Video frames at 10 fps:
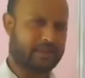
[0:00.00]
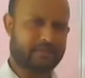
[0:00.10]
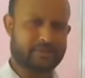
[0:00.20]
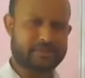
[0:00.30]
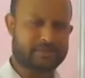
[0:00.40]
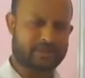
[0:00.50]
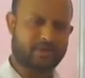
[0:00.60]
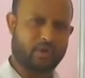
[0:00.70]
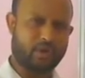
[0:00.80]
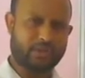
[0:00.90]
That means
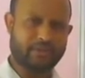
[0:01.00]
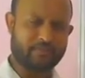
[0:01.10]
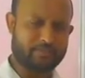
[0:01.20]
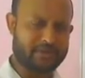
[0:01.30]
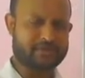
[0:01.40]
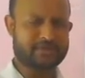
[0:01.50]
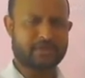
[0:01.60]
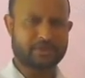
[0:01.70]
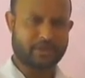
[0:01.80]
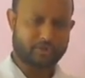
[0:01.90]
all the living beings,
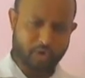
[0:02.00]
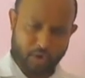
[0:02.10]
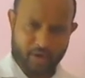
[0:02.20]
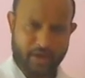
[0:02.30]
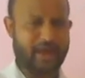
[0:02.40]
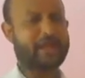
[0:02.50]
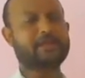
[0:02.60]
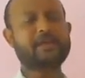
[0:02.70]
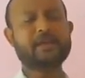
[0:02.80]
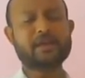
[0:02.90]
they grow and
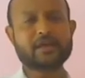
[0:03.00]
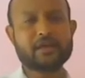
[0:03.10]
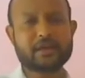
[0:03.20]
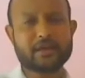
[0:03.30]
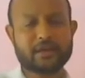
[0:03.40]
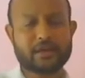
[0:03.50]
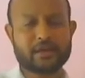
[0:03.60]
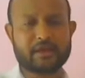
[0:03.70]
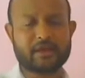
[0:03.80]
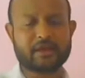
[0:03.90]
they,
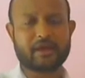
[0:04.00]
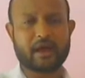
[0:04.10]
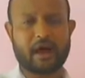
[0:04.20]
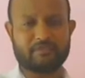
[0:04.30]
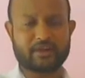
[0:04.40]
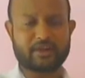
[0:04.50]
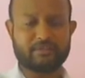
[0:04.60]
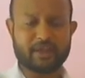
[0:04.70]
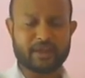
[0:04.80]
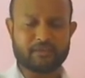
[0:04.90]
after
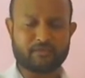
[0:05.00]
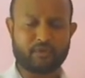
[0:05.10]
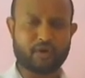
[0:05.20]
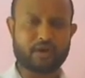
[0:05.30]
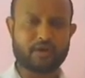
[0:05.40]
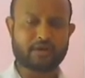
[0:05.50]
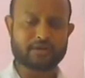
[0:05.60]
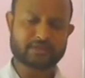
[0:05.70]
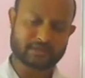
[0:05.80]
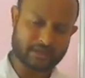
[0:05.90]
living for
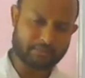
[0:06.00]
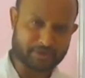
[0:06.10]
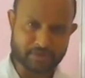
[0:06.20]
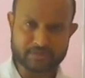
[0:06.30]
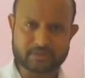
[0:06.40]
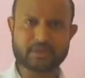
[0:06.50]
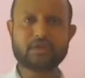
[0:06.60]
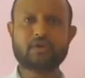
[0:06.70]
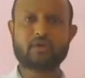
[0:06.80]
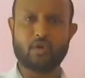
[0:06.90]
some years
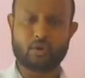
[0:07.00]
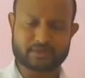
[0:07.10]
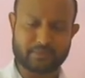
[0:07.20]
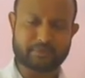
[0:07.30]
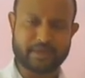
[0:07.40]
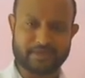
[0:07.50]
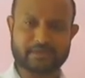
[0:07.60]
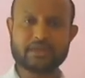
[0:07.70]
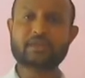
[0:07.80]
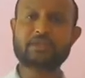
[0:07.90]
or some
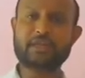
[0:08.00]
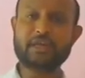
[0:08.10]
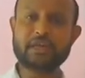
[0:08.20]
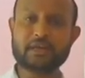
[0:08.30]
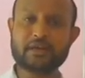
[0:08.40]
days, they